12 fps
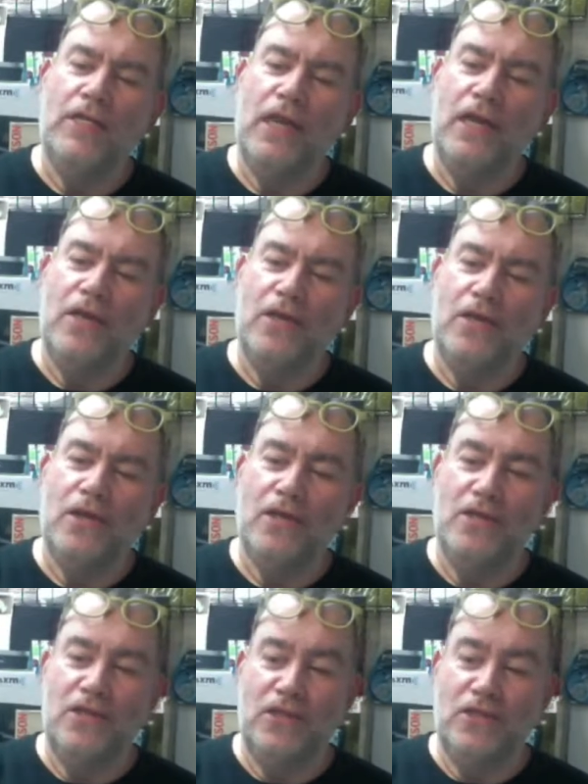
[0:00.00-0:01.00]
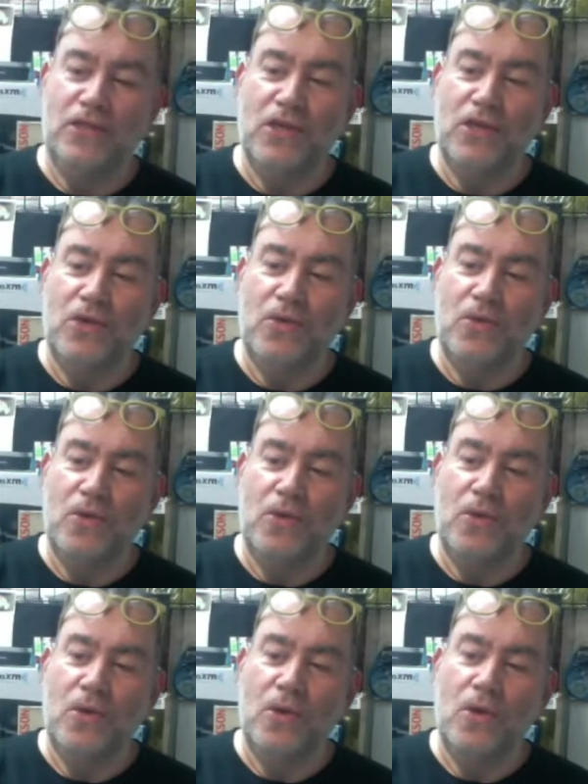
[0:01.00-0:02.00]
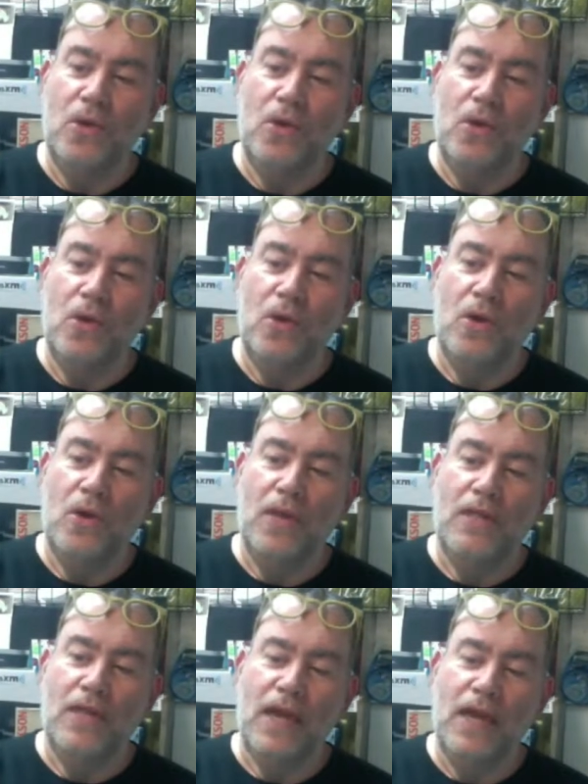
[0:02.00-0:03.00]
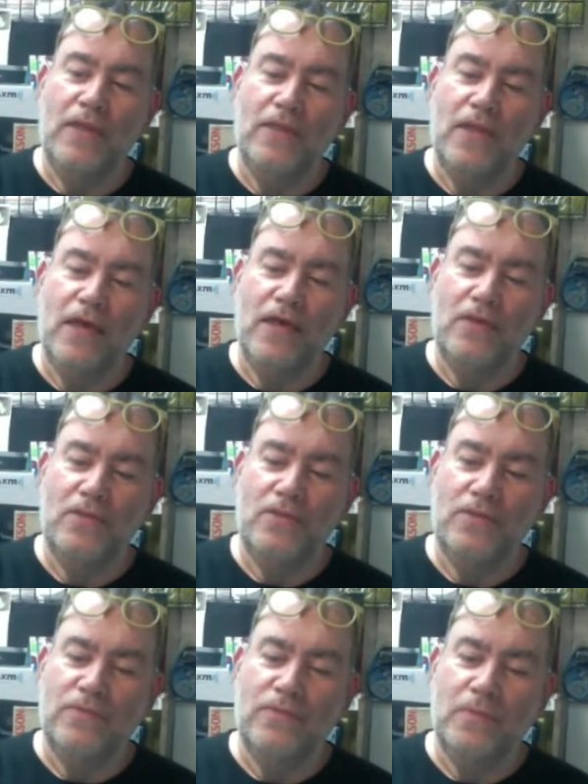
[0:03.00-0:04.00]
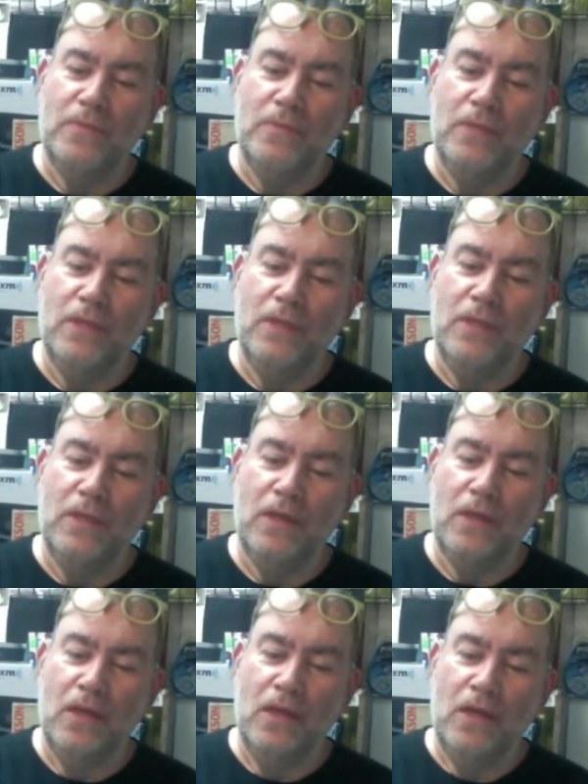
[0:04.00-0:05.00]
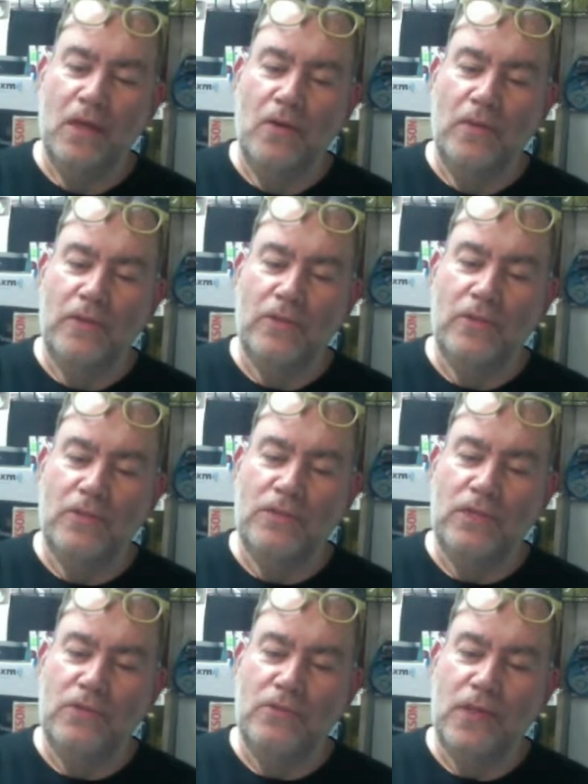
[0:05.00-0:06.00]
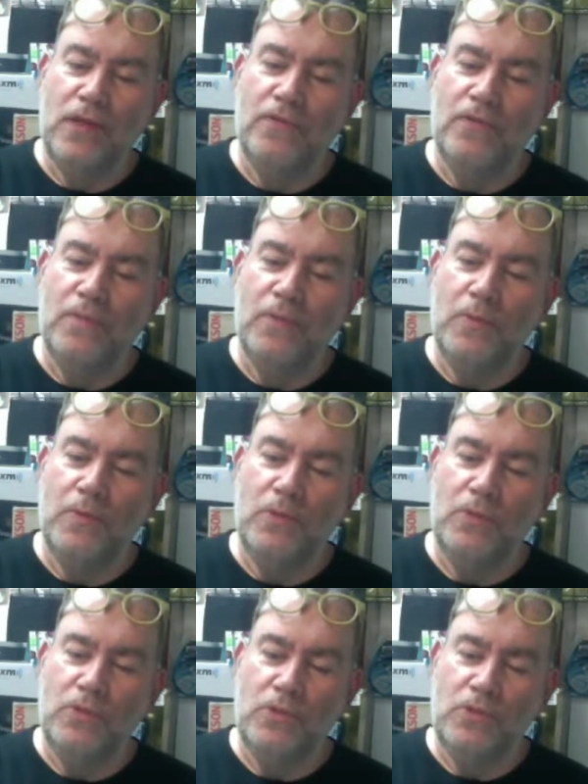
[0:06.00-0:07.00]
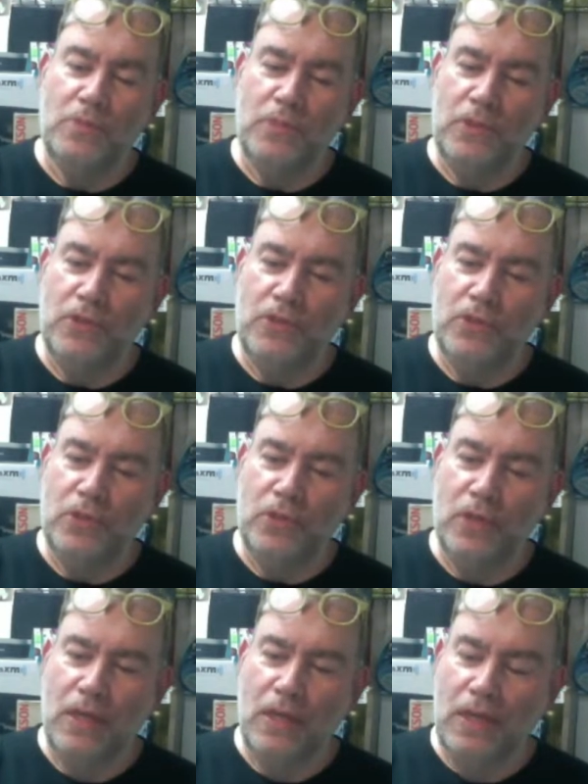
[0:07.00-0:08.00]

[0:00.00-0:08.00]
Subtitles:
Taylor, Disco 9000 from the original soundtrack from the motion picture.